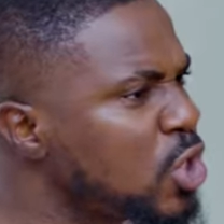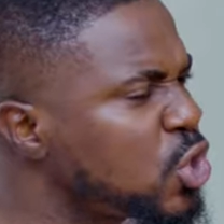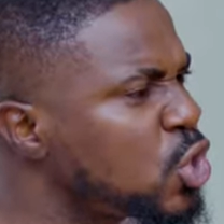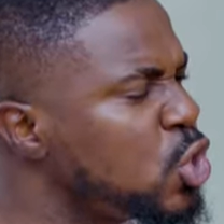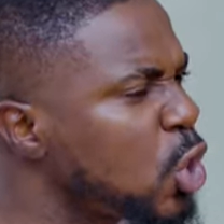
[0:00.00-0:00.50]

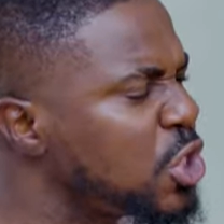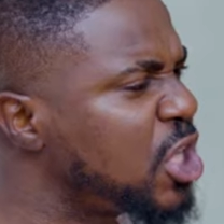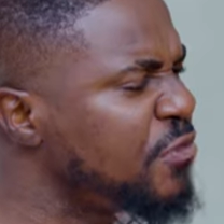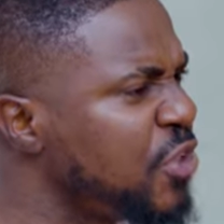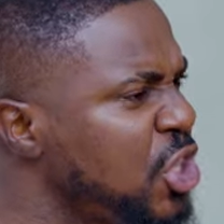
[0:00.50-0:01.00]
what's is your
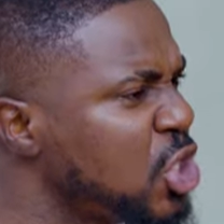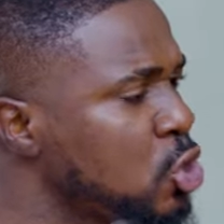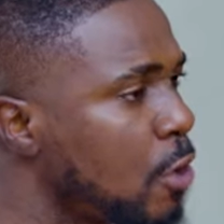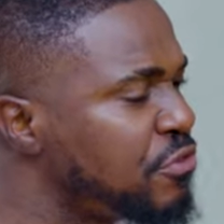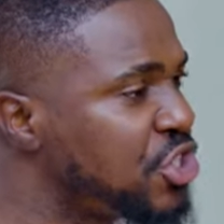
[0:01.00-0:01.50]

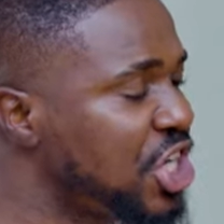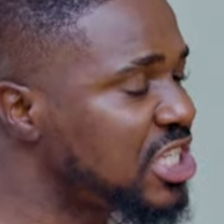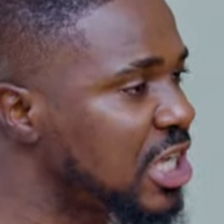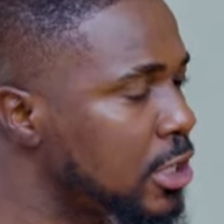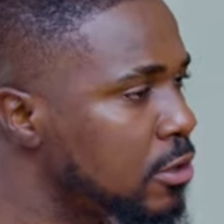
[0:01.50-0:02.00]
definition of
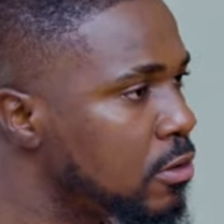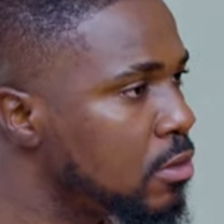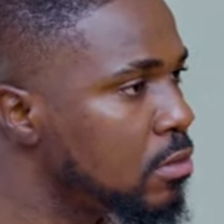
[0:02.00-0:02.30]
cheating?